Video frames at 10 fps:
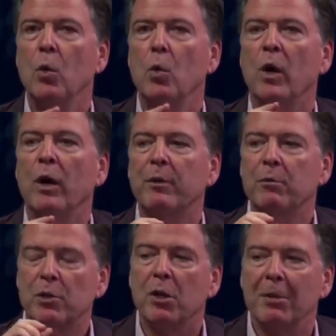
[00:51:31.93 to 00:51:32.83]
where if there
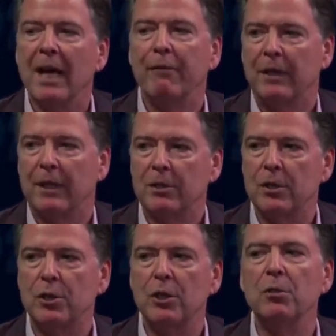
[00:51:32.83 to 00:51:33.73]
was going to be evidence that
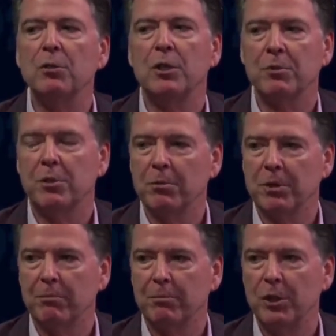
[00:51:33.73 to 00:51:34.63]
she knew she was doing
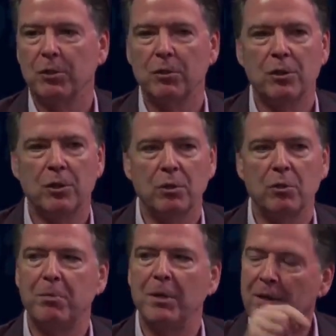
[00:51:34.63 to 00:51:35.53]
something she shouldn't do, it
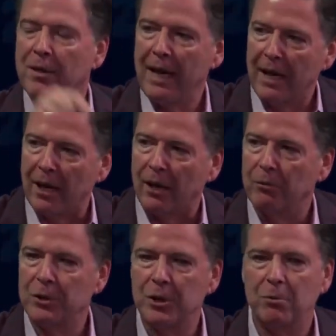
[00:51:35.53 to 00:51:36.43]
would be there
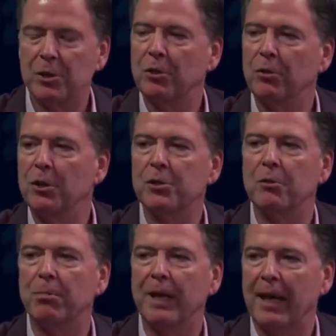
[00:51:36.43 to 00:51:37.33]
when she was still using
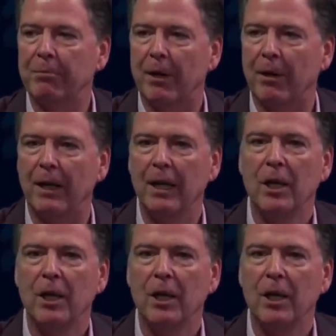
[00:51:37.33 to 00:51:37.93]
her BlackBerry.